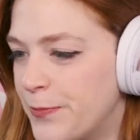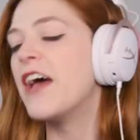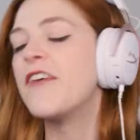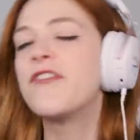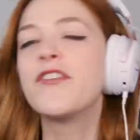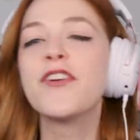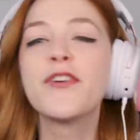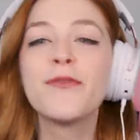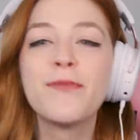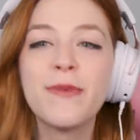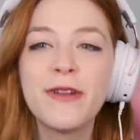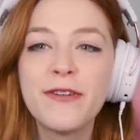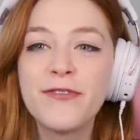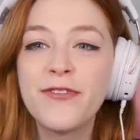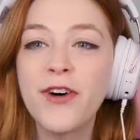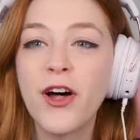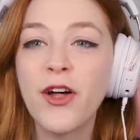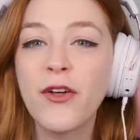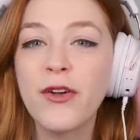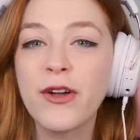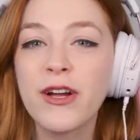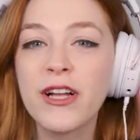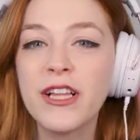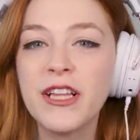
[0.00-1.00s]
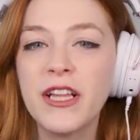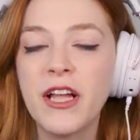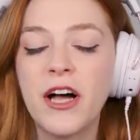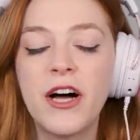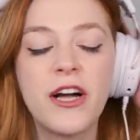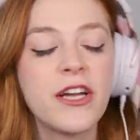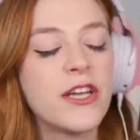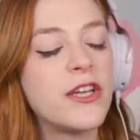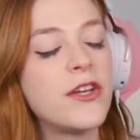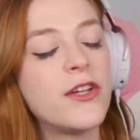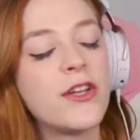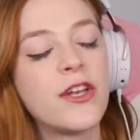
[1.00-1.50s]
If you've been following
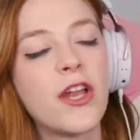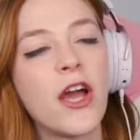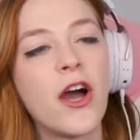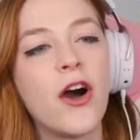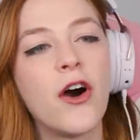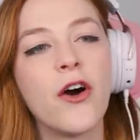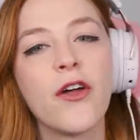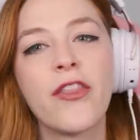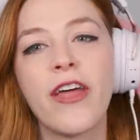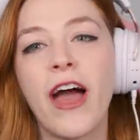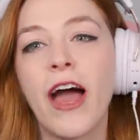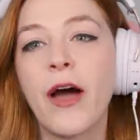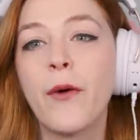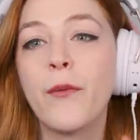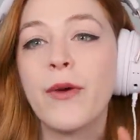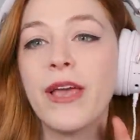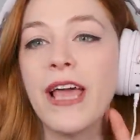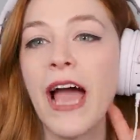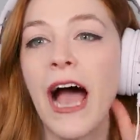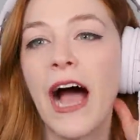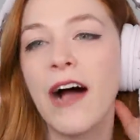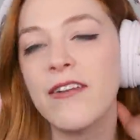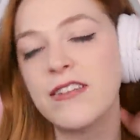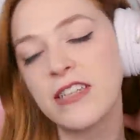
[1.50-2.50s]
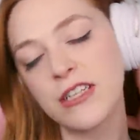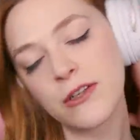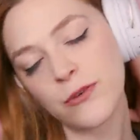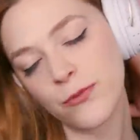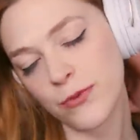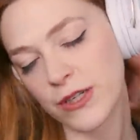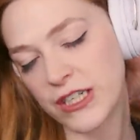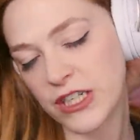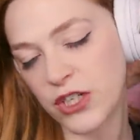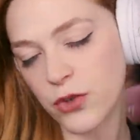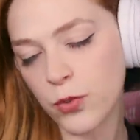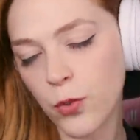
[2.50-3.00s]
along, you'll know that we have to
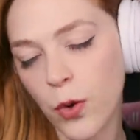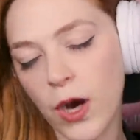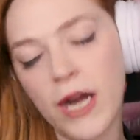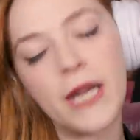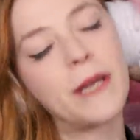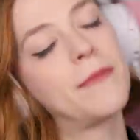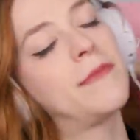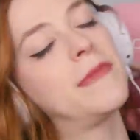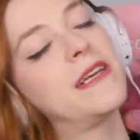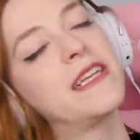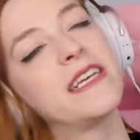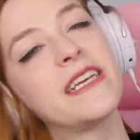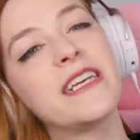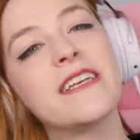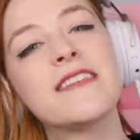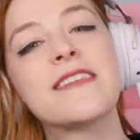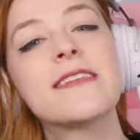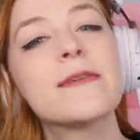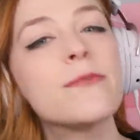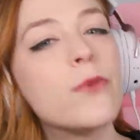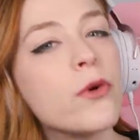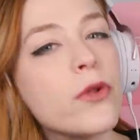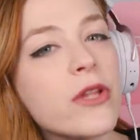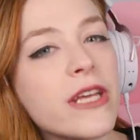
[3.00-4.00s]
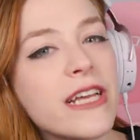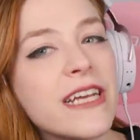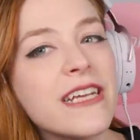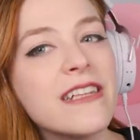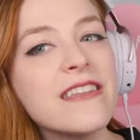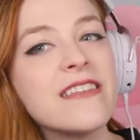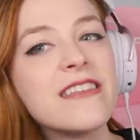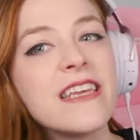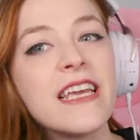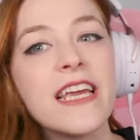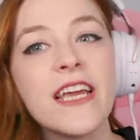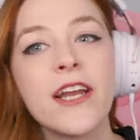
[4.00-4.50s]
reach 1 million
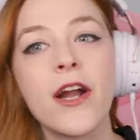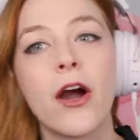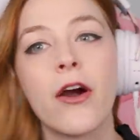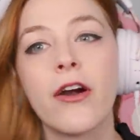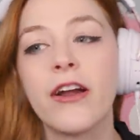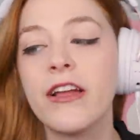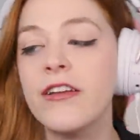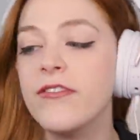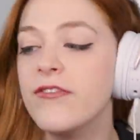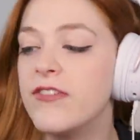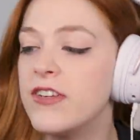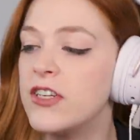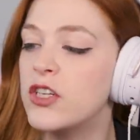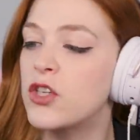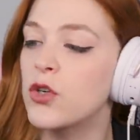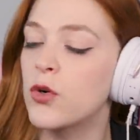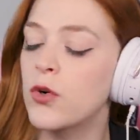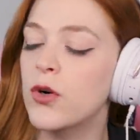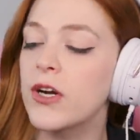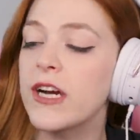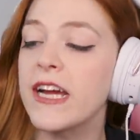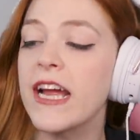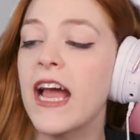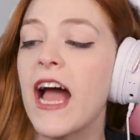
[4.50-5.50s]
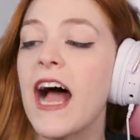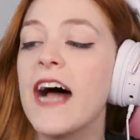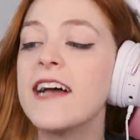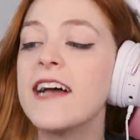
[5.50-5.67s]
simoleons in our inventory,